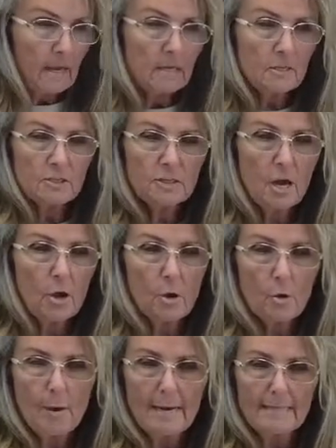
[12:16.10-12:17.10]

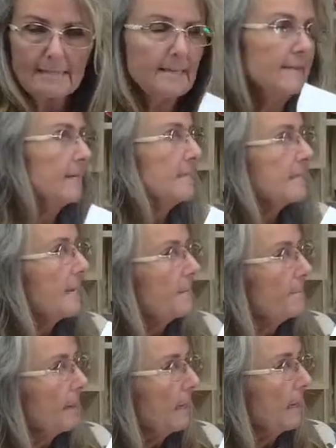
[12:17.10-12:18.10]
So I said this
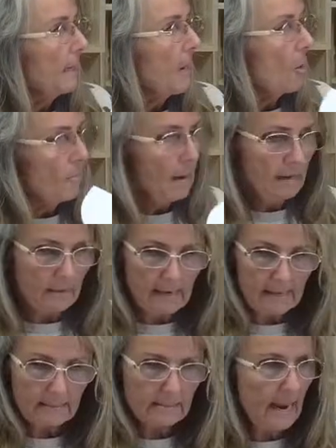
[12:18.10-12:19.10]
can be on my
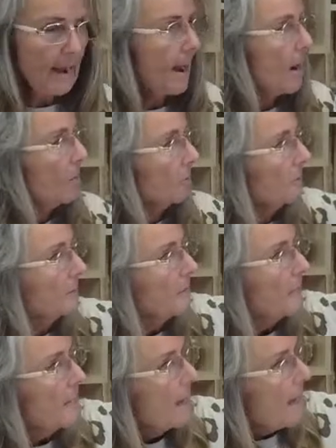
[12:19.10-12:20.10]
next house.
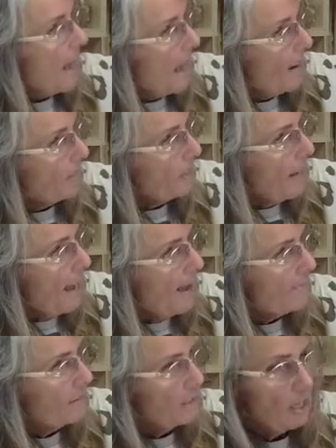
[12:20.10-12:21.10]
I'm going to
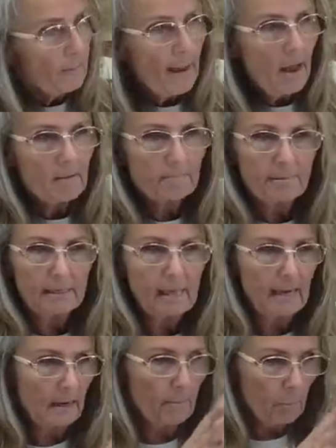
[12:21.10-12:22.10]
have it come out and be
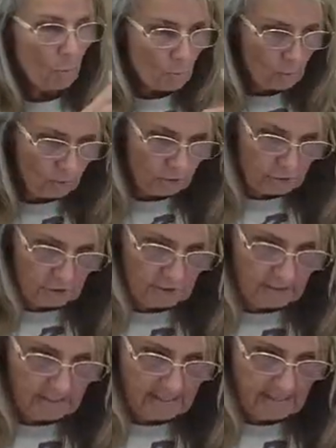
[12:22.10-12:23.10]
like a porch.
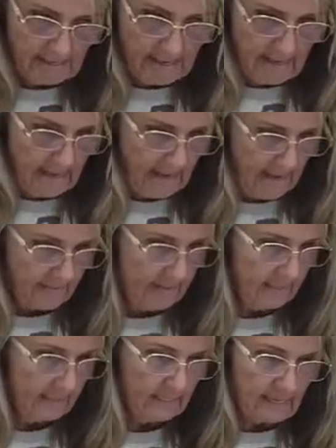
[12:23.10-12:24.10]
And then
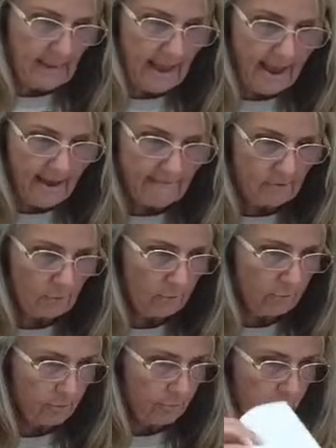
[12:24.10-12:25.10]
it's going to have a
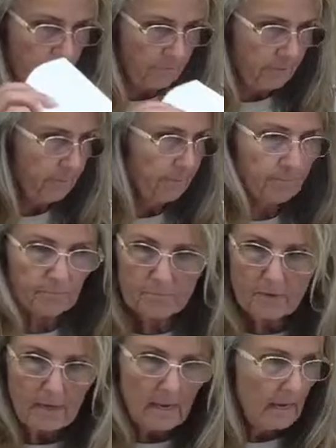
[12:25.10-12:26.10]
roof.
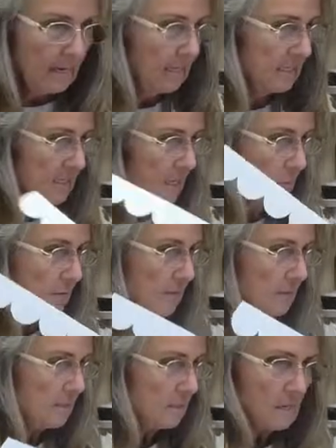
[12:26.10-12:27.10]
And so
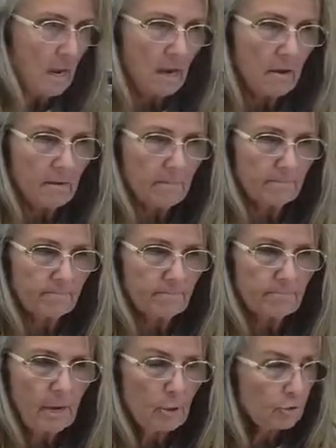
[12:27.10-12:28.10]
this is
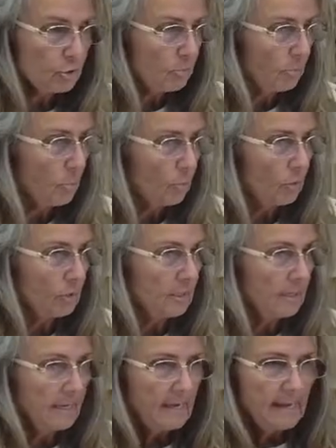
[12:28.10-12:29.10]
poster board.
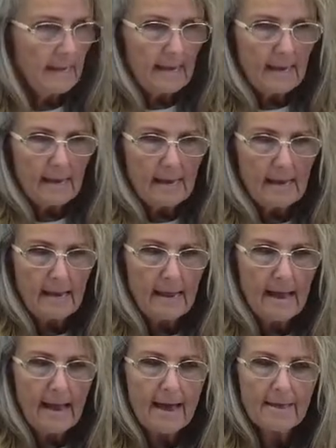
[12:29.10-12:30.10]
And
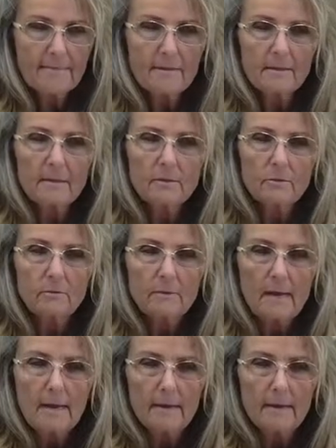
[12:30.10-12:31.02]
I had the little